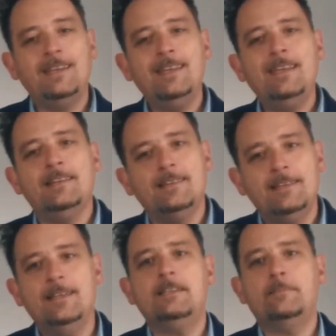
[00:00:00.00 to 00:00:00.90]

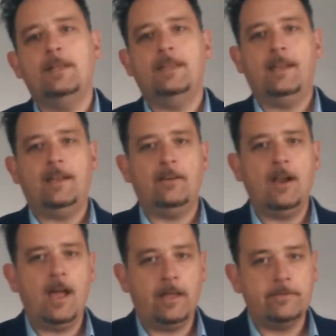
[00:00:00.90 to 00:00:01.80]
need discipline in our
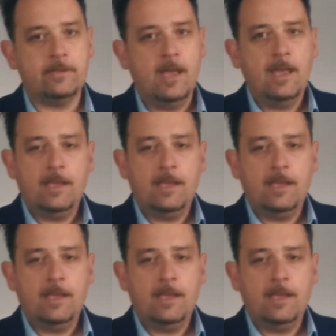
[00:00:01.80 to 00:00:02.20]
lives